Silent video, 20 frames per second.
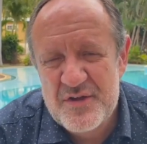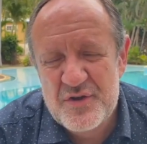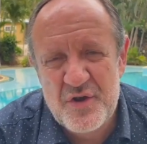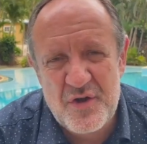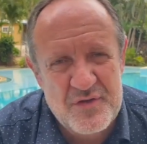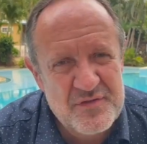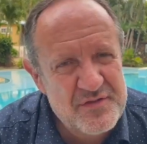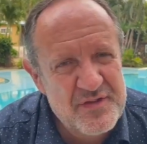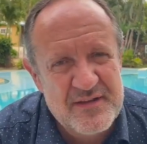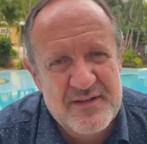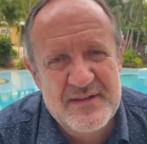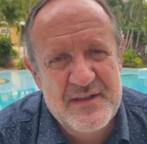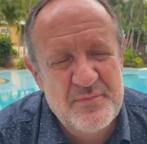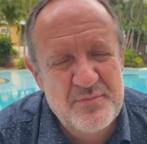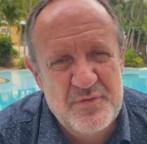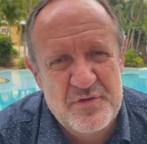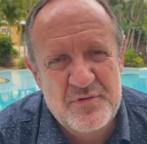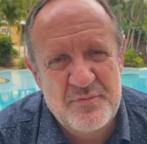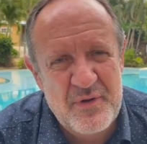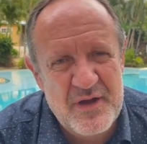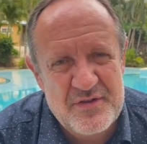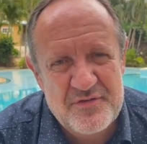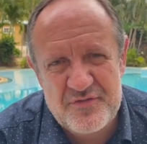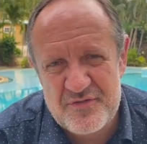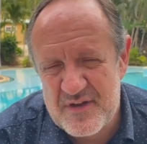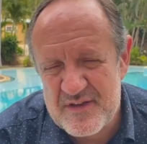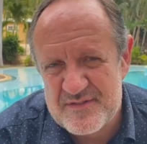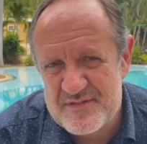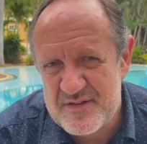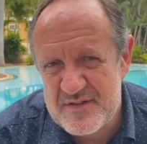continually put my
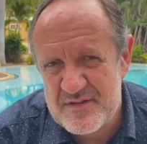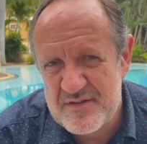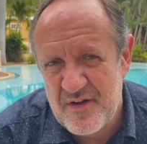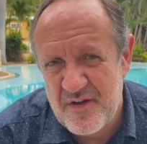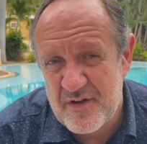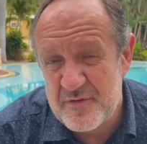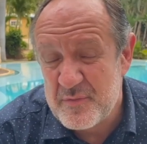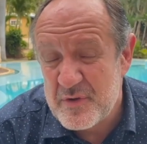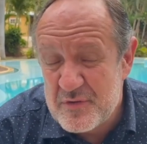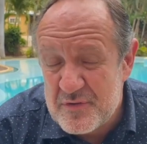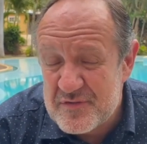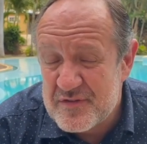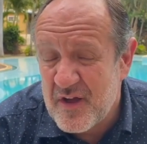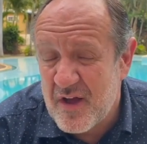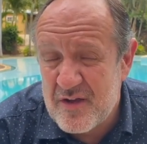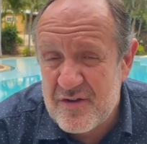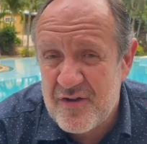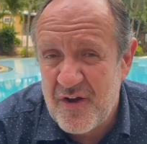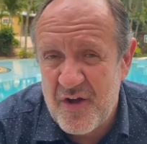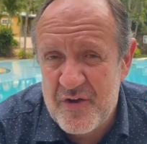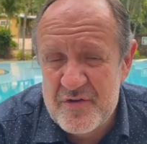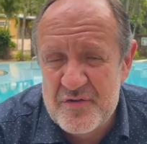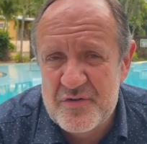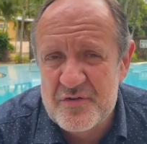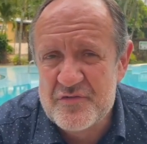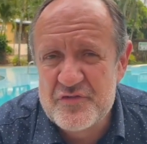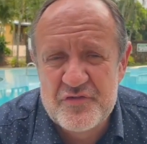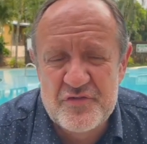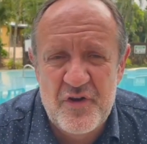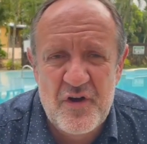trust in God, because I can't
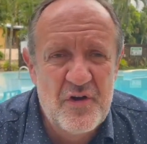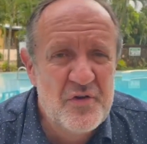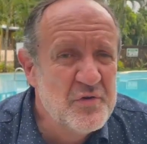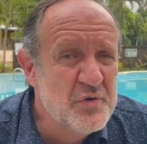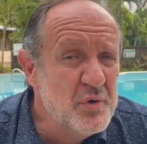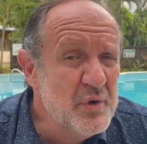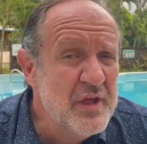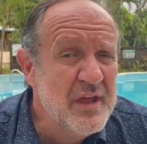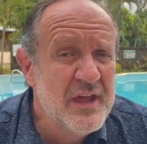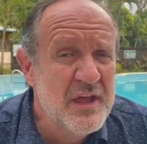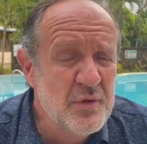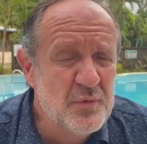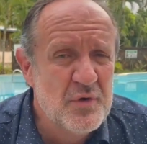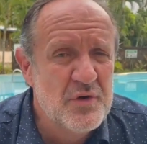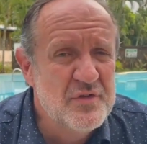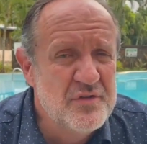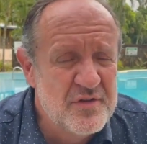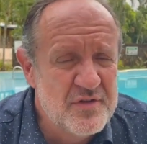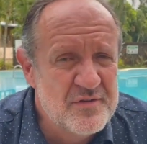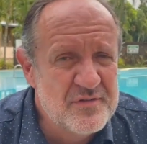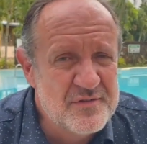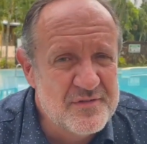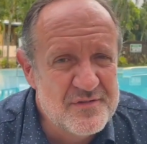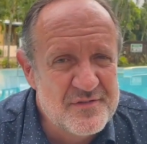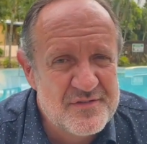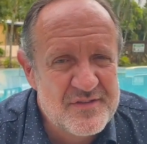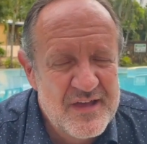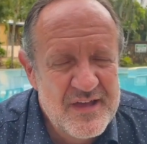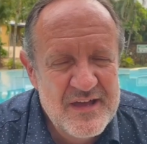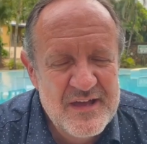control who He will
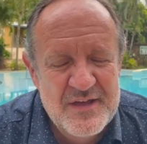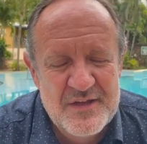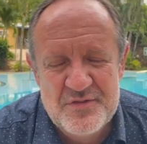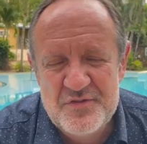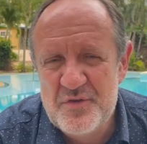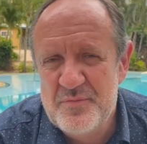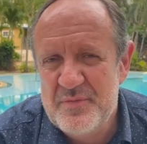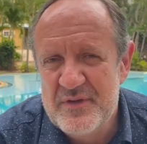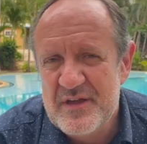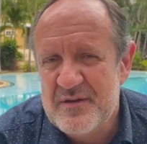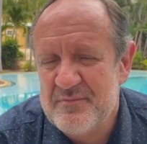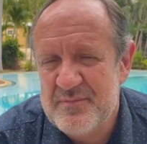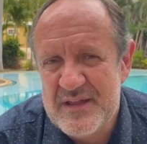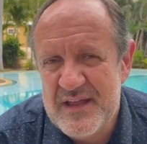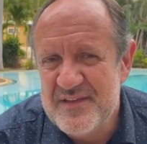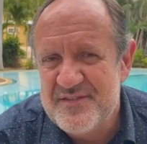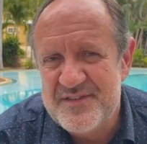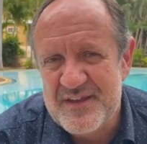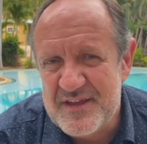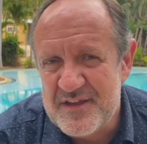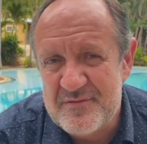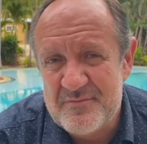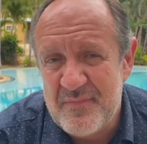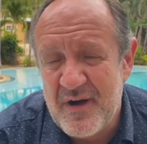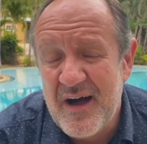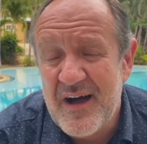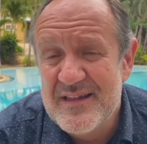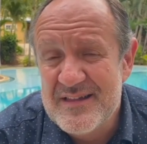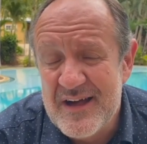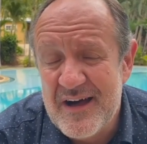use to be a blessing in
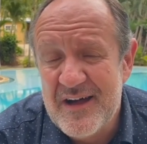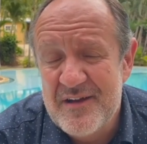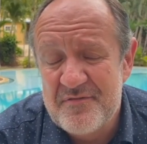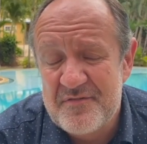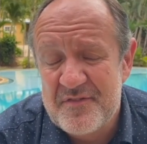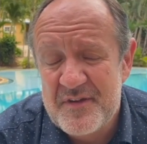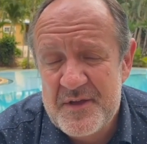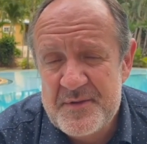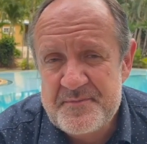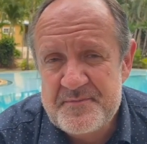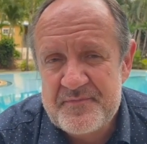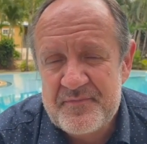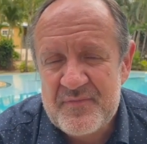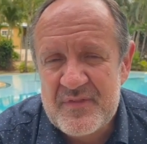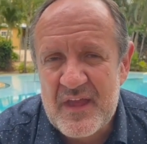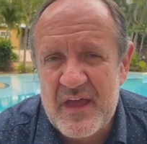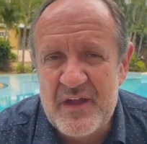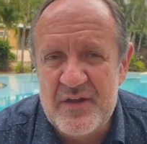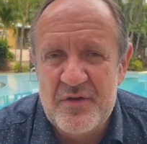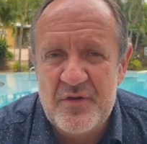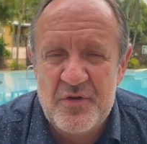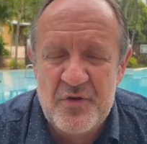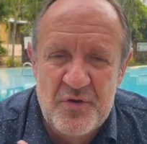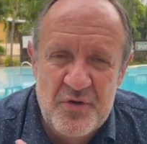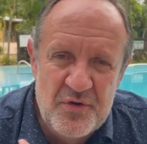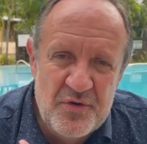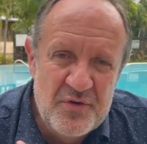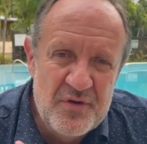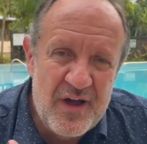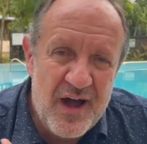my life, and
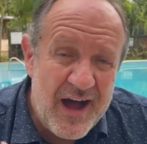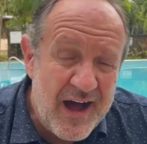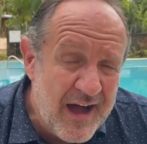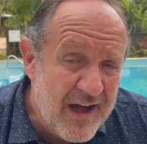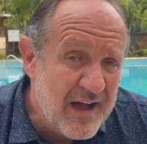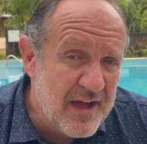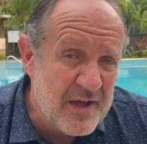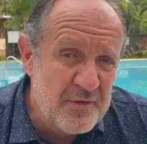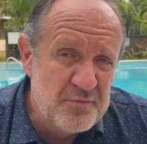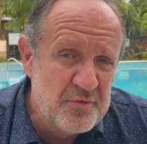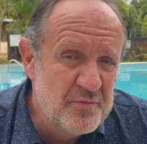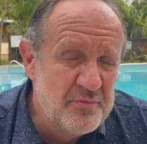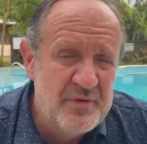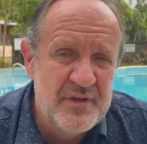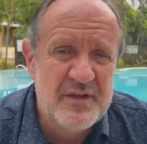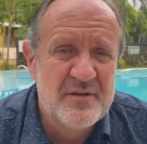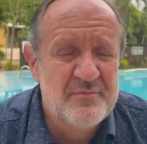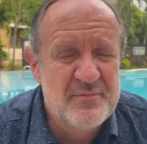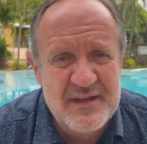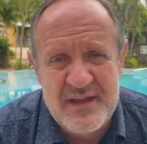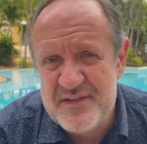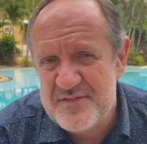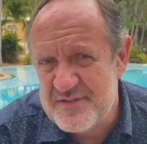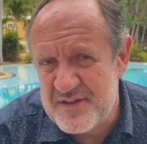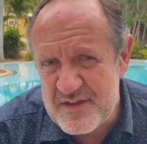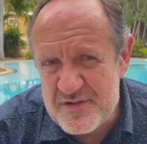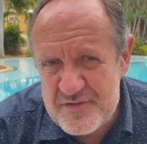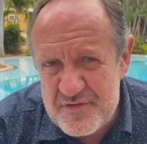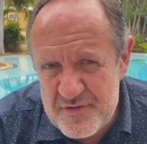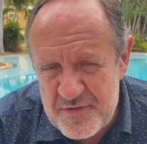who I will be a
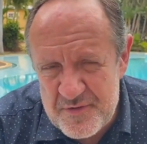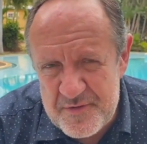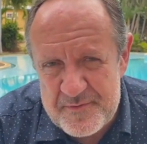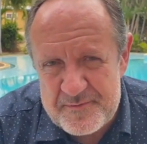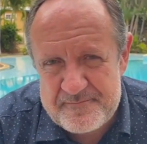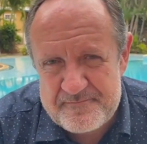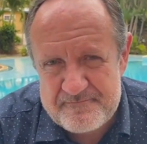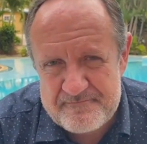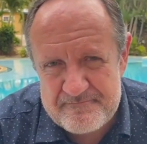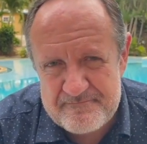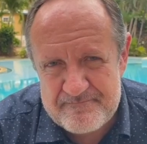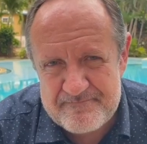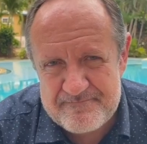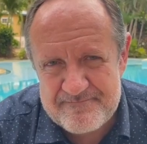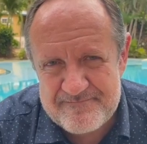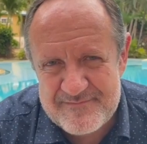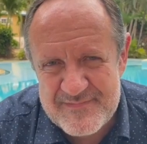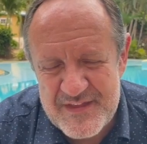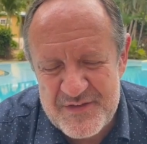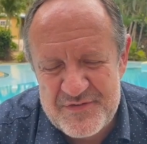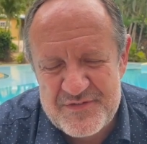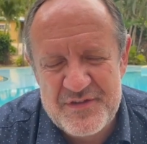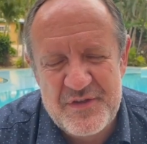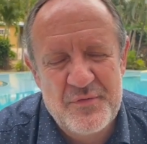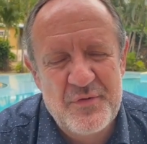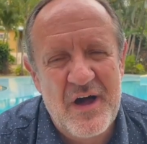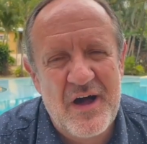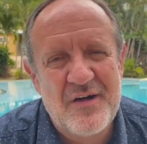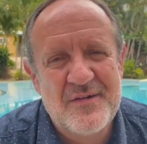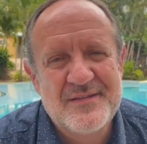blessing to. You
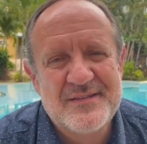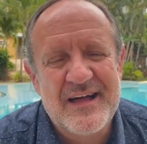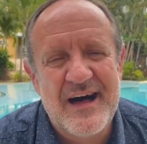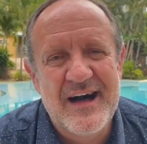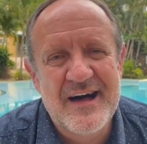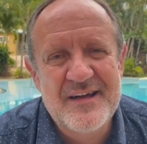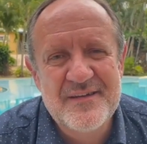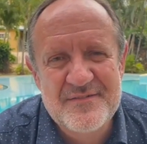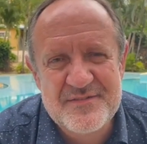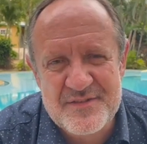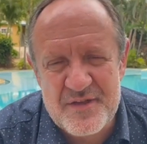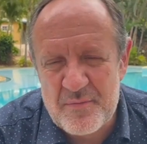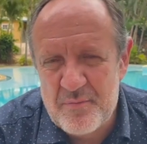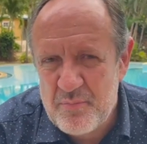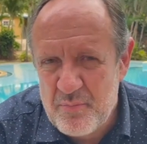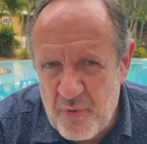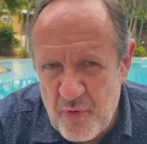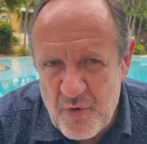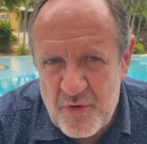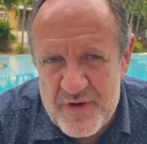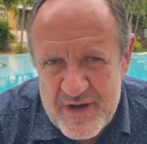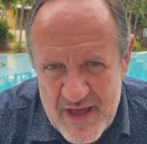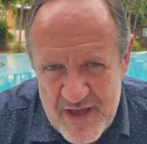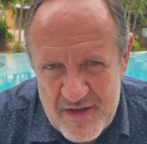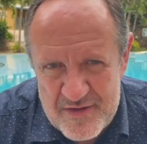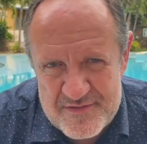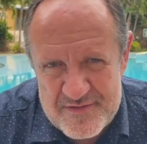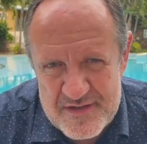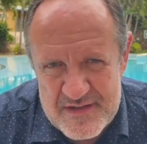see, our lives are poured out